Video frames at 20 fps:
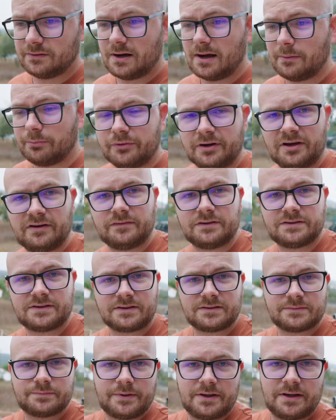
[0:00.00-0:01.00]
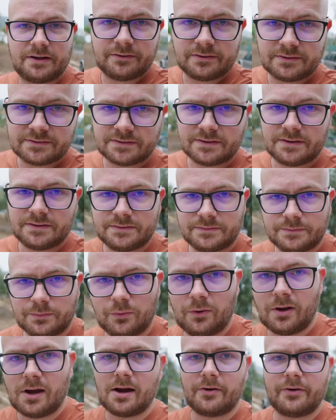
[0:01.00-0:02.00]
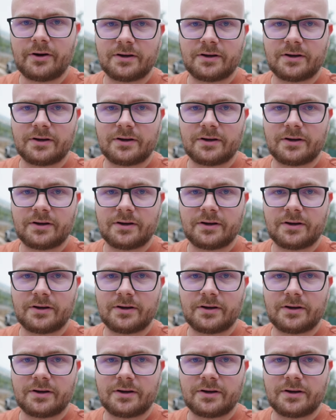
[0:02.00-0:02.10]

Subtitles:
on our previous experiences, we are